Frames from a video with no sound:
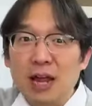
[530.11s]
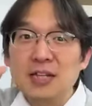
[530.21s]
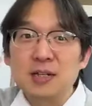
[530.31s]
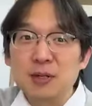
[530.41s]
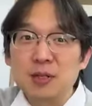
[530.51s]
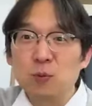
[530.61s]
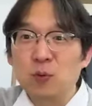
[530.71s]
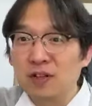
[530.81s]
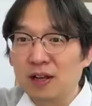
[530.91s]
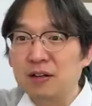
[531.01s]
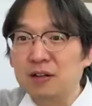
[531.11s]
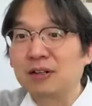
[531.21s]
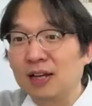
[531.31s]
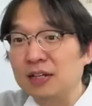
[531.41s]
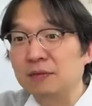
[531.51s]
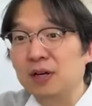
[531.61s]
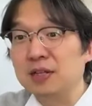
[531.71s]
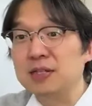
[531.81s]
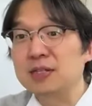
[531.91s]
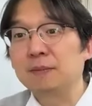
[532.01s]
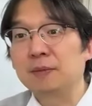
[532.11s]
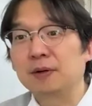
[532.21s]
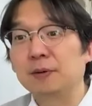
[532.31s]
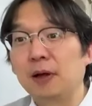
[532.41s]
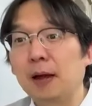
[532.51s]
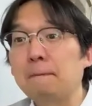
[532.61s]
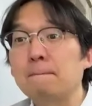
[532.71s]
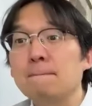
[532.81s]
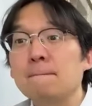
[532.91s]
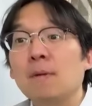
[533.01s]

estimation with error kind of concept, okay?